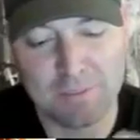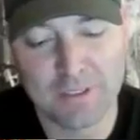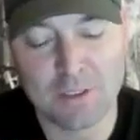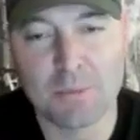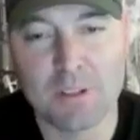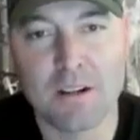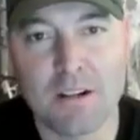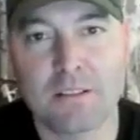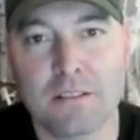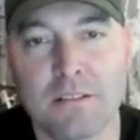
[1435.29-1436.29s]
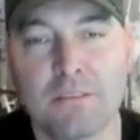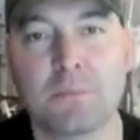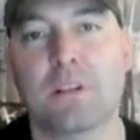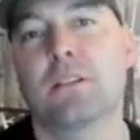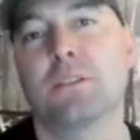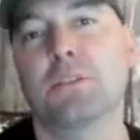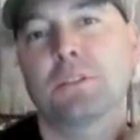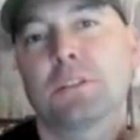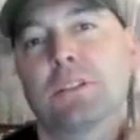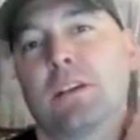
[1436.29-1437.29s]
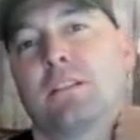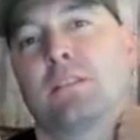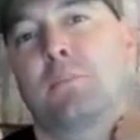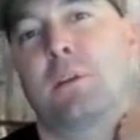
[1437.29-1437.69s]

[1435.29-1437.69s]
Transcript: Luminara Unduli and